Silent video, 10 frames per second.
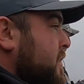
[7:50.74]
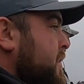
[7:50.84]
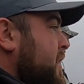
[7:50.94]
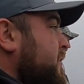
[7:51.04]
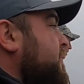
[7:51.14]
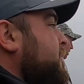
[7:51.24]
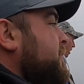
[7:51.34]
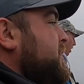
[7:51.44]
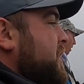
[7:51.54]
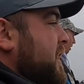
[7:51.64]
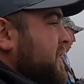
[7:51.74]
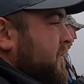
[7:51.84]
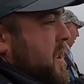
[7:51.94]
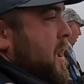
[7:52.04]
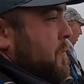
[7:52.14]
the amount of fish
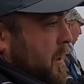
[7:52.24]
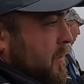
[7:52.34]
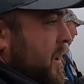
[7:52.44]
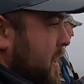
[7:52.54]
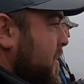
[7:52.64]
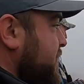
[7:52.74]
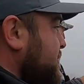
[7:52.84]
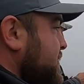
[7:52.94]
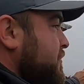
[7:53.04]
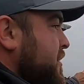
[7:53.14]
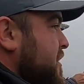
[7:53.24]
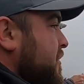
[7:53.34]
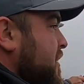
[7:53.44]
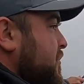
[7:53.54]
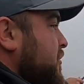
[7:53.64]
activity happening right now is pretty
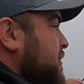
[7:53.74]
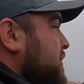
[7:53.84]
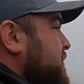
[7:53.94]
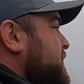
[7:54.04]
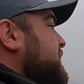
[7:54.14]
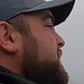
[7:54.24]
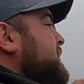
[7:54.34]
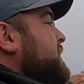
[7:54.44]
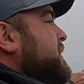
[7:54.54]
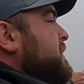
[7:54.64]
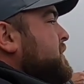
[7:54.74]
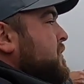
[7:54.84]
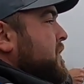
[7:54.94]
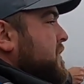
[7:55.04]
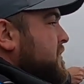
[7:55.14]
incredible. It's
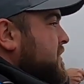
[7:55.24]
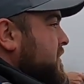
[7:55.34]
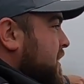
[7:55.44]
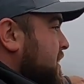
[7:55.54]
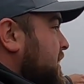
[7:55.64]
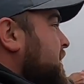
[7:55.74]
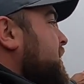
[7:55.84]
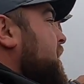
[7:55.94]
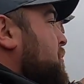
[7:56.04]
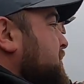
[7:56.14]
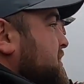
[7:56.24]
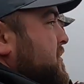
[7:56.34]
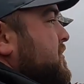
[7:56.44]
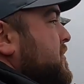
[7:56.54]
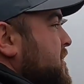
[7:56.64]
one of those lucky
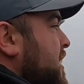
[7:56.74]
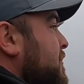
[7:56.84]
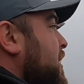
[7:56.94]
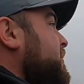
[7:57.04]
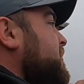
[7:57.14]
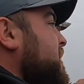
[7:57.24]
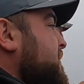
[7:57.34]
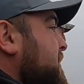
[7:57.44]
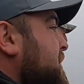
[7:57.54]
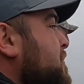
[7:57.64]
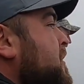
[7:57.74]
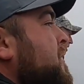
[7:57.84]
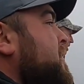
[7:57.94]
episodes where you came out at the right time.